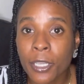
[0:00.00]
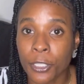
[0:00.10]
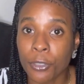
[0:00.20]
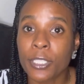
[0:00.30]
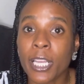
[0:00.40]

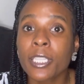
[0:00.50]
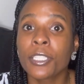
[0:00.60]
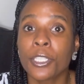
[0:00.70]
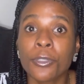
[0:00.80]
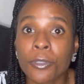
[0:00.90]
you're telling
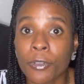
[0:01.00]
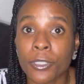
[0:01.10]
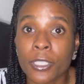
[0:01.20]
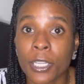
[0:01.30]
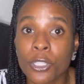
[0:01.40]
the
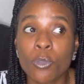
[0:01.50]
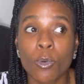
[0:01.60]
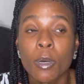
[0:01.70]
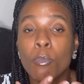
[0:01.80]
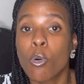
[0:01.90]
universe that you
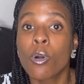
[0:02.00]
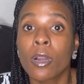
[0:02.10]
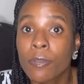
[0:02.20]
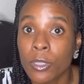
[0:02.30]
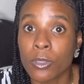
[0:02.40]
want more
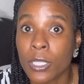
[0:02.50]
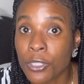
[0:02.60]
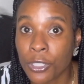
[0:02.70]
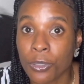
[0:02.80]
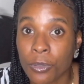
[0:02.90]
of those
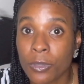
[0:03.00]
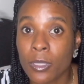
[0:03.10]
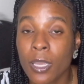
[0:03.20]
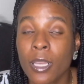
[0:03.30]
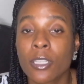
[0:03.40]
issues.
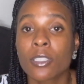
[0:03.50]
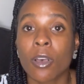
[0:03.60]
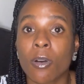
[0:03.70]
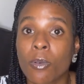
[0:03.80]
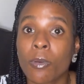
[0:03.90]

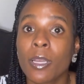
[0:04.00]
So